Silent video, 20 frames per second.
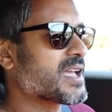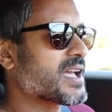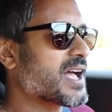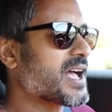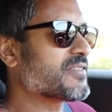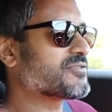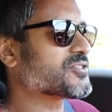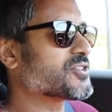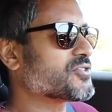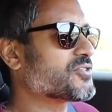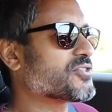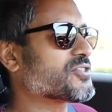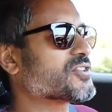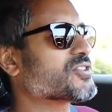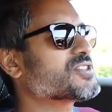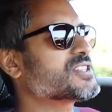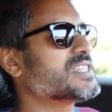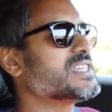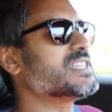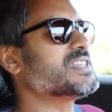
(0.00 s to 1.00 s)
After
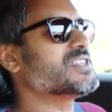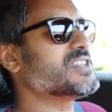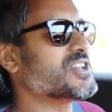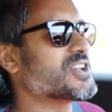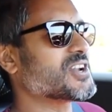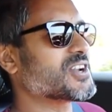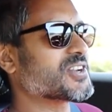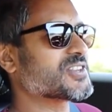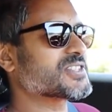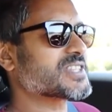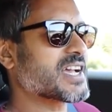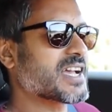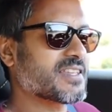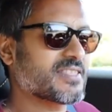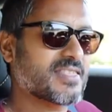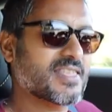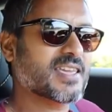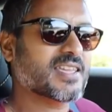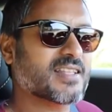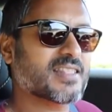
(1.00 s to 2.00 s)
13 years, I
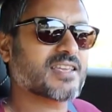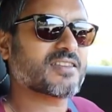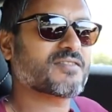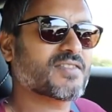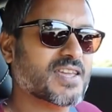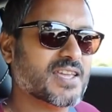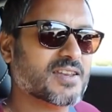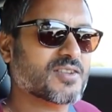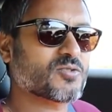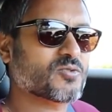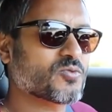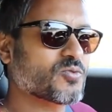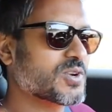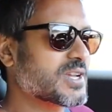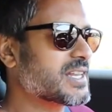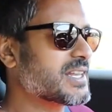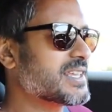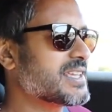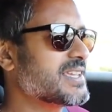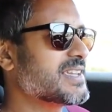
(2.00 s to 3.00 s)
think they've hit a
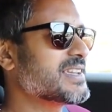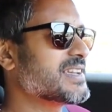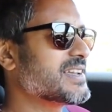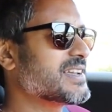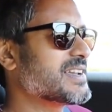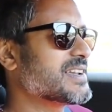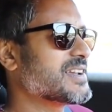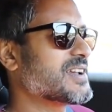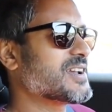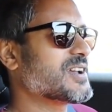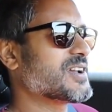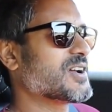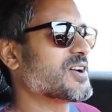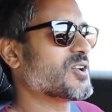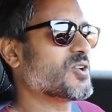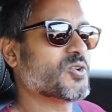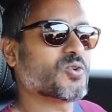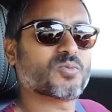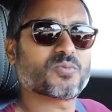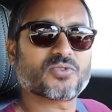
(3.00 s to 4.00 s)
really
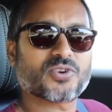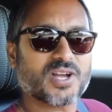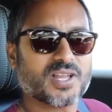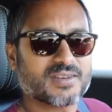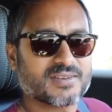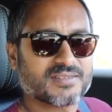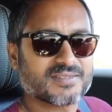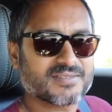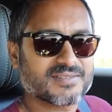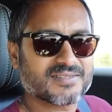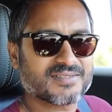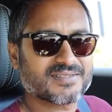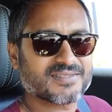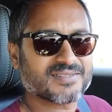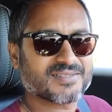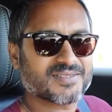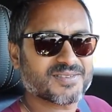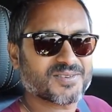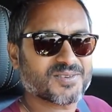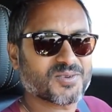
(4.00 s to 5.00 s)
home
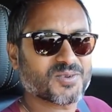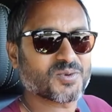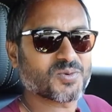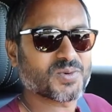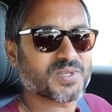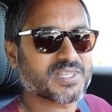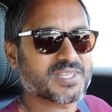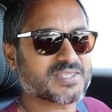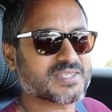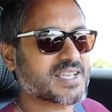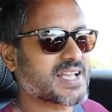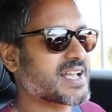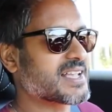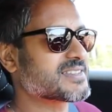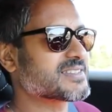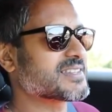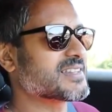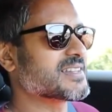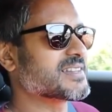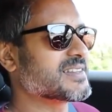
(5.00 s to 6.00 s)
run with this
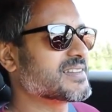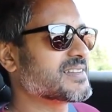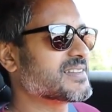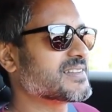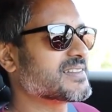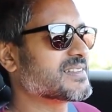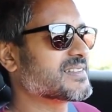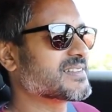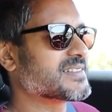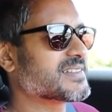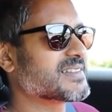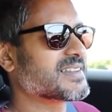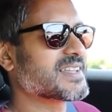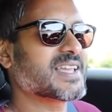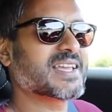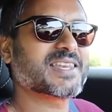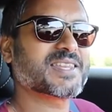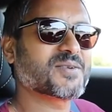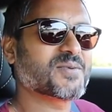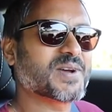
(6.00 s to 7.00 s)

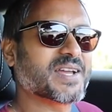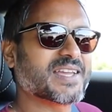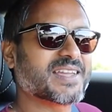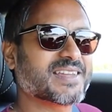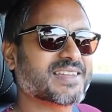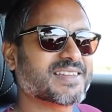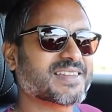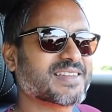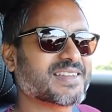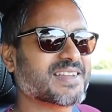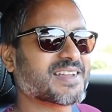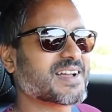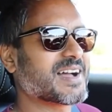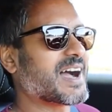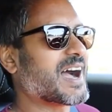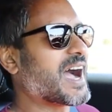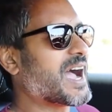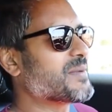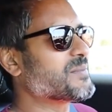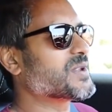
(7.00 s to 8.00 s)
Aston. Anyway,
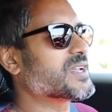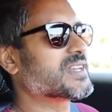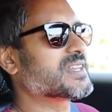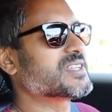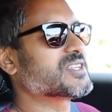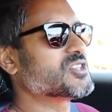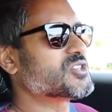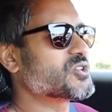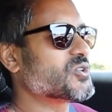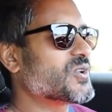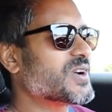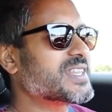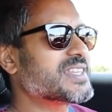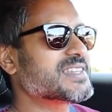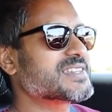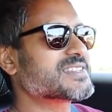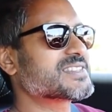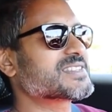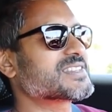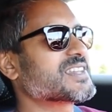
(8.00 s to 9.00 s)
I'm gonna enjoy
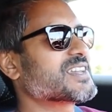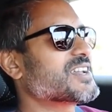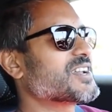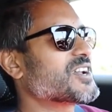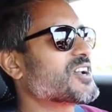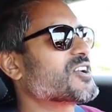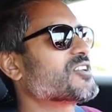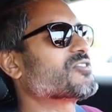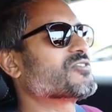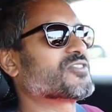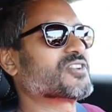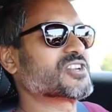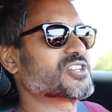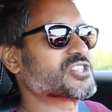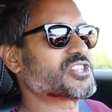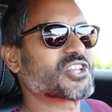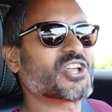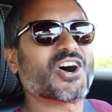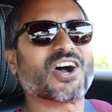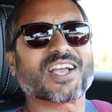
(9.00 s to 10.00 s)
this for
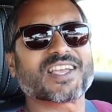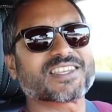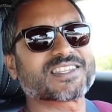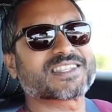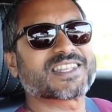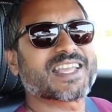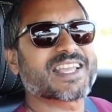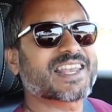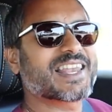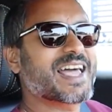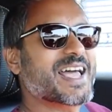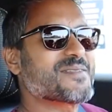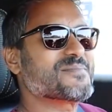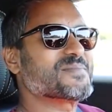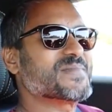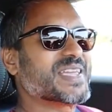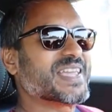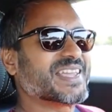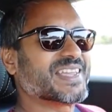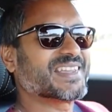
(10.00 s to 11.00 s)
as long as they let
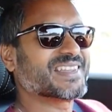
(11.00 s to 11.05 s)
me.